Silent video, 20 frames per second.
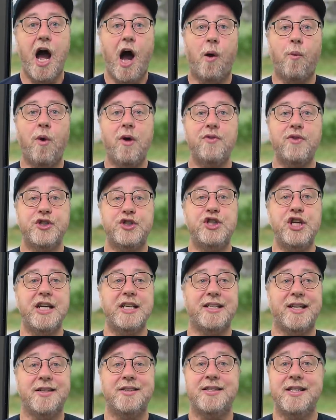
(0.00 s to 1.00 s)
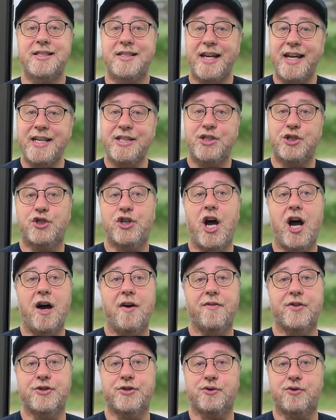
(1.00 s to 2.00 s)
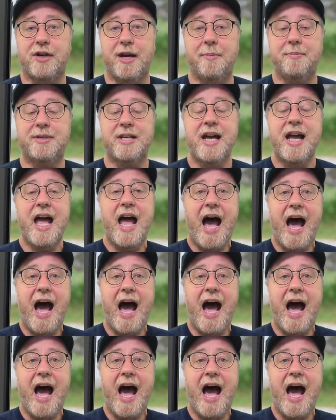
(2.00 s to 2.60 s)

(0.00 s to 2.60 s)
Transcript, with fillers: And what the J I T does, it takes the JavaScript,